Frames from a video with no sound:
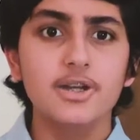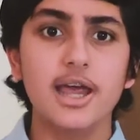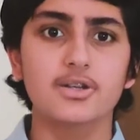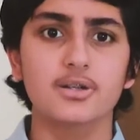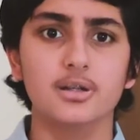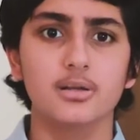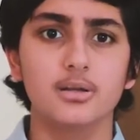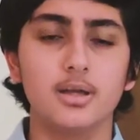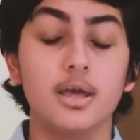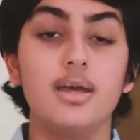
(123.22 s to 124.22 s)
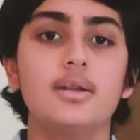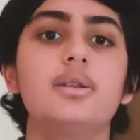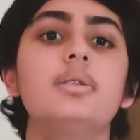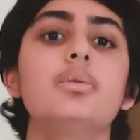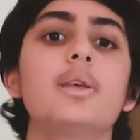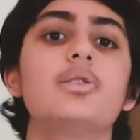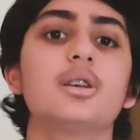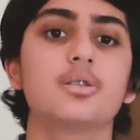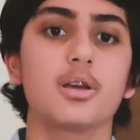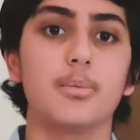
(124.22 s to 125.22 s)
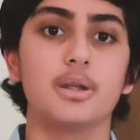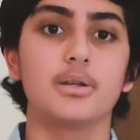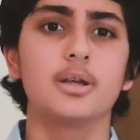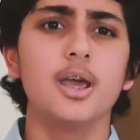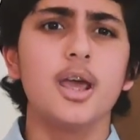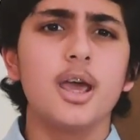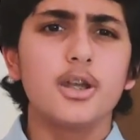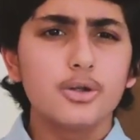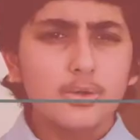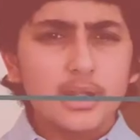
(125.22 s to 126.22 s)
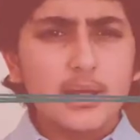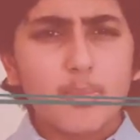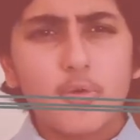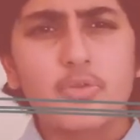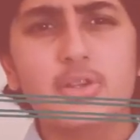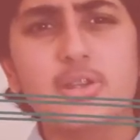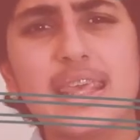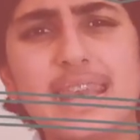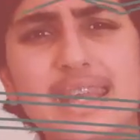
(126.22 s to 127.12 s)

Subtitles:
irrational. This is where strings come in. Due to the amorphous,